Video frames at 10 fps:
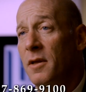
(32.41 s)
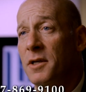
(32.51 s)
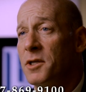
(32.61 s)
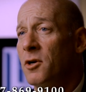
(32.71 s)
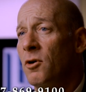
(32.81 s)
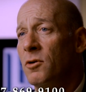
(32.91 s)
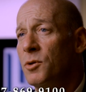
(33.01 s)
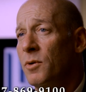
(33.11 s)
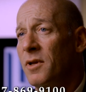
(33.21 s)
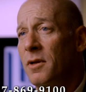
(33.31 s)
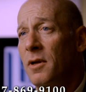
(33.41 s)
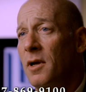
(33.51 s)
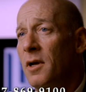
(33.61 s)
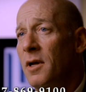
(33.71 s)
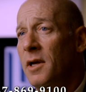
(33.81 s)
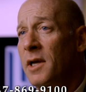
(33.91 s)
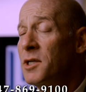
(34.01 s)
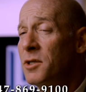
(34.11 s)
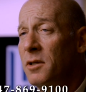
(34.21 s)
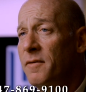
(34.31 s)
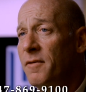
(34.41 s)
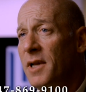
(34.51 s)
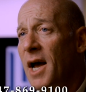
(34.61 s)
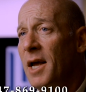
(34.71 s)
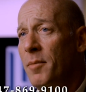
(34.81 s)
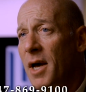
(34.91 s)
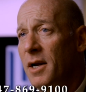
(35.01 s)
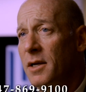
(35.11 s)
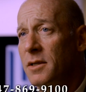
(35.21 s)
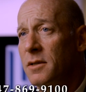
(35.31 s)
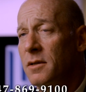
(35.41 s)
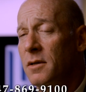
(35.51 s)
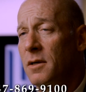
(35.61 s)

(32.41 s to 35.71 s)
This occurs with insulin for diabetics.